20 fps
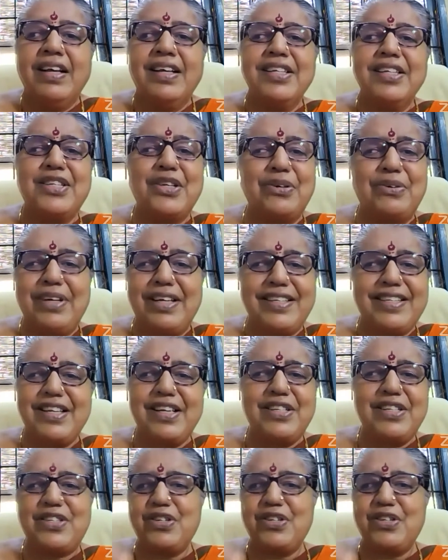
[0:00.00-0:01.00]
So
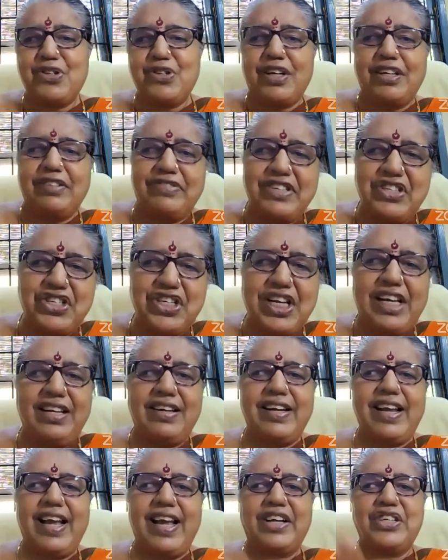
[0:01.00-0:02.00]
it's a sort of a chain
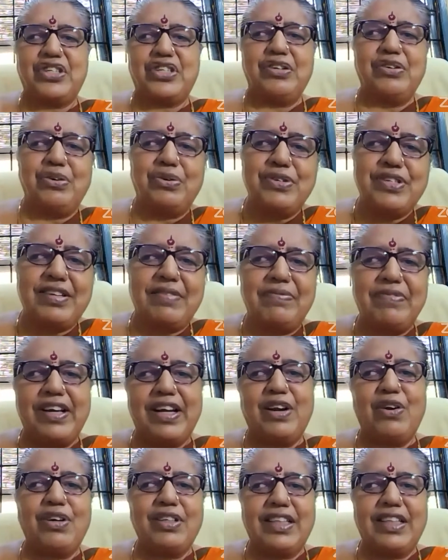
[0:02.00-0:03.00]
reaction,
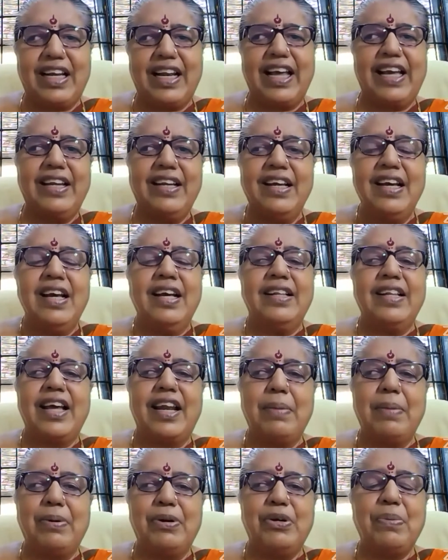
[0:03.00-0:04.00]
somewhere along the line, they are
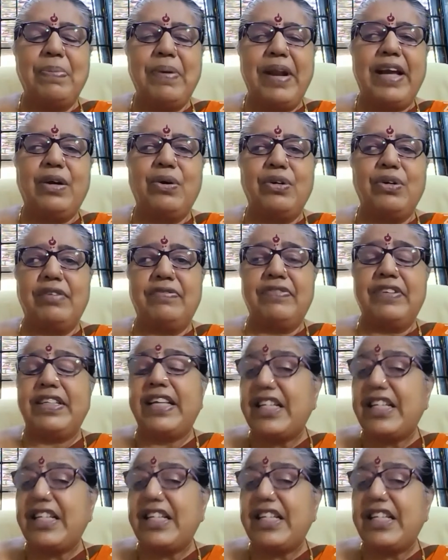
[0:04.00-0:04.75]
able to break out of it.